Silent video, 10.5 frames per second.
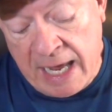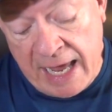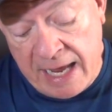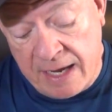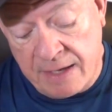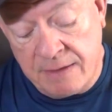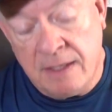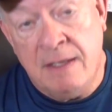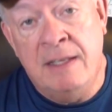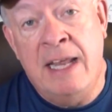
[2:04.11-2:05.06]

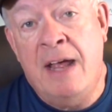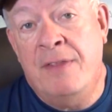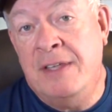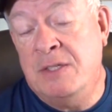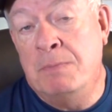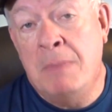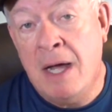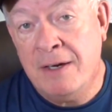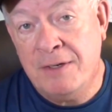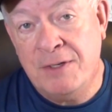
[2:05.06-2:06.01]
And now this
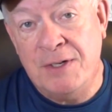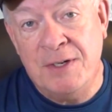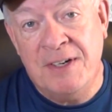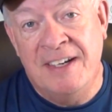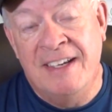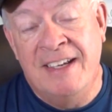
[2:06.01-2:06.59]
monitor